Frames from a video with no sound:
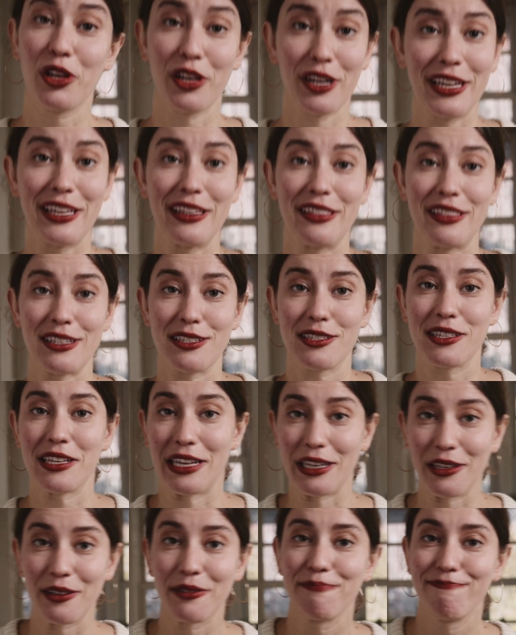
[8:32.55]
gonna eat this
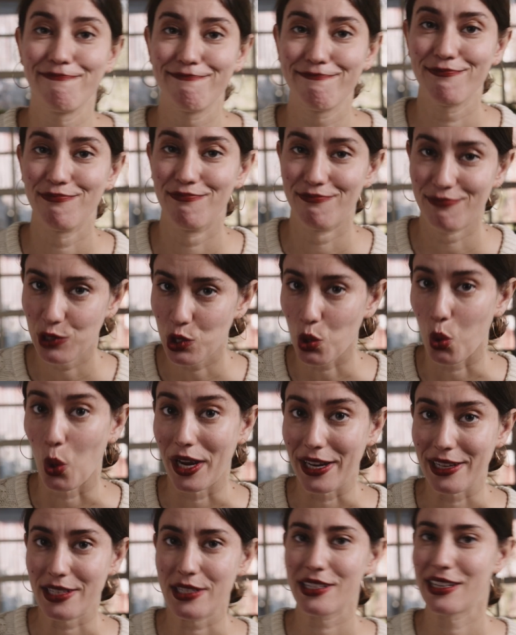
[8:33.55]
like
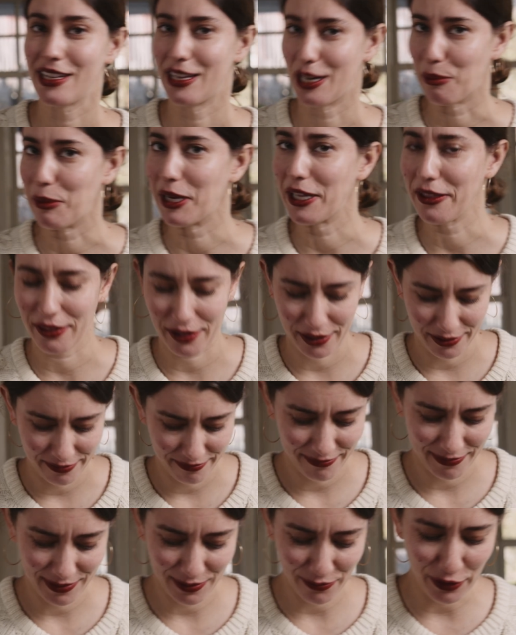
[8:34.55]
twice in a month.
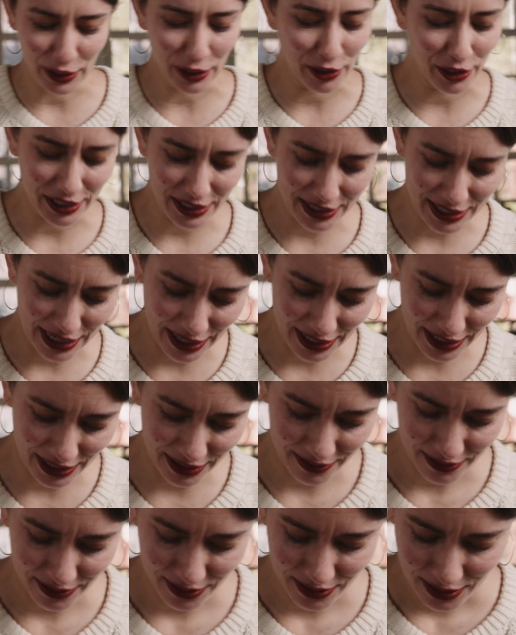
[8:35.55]
Very exciting.
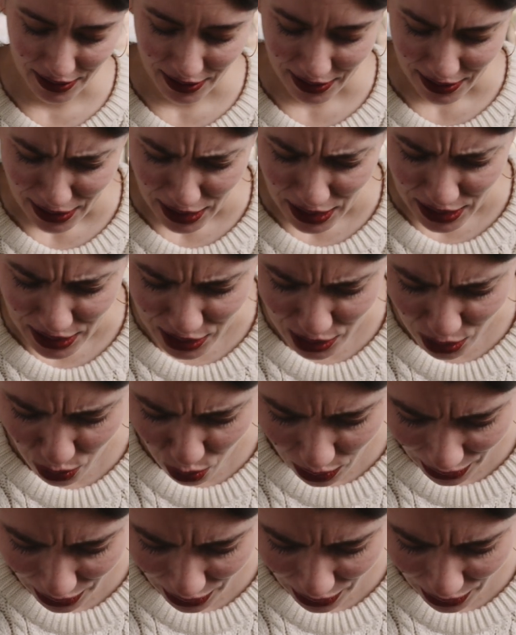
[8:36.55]
So